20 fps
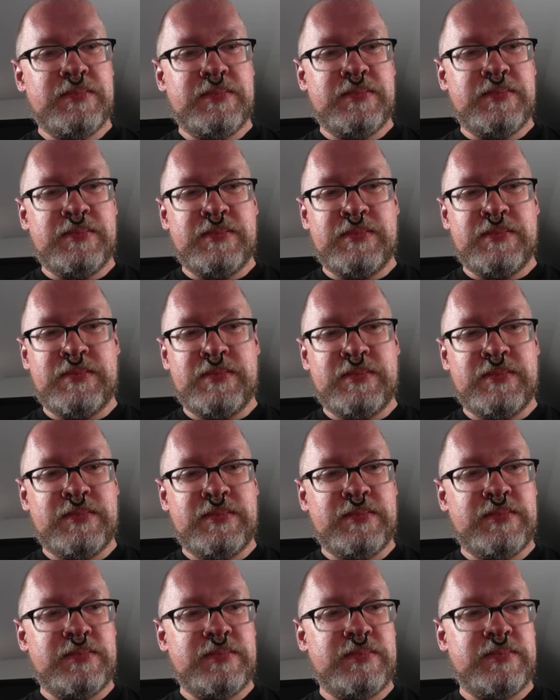
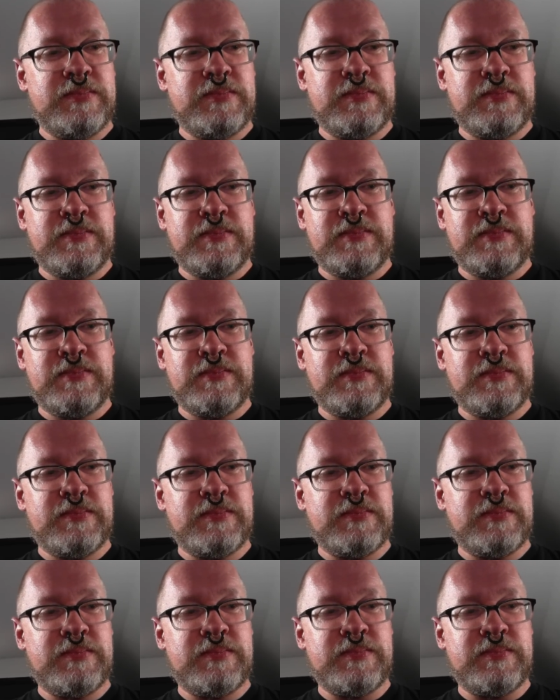
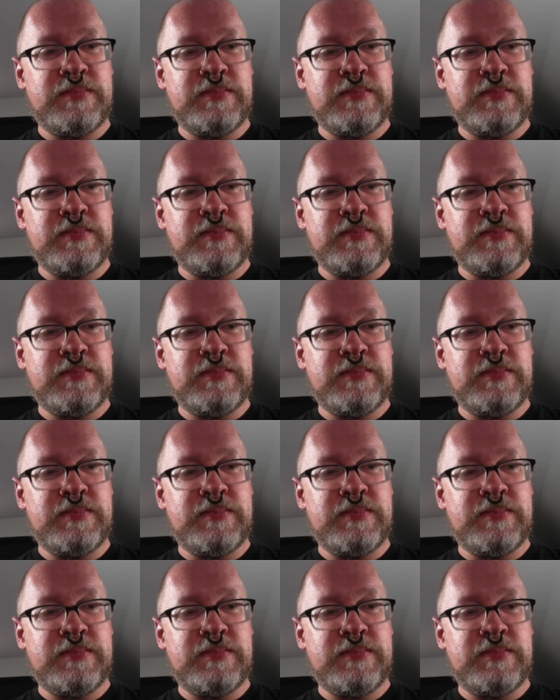[no speech]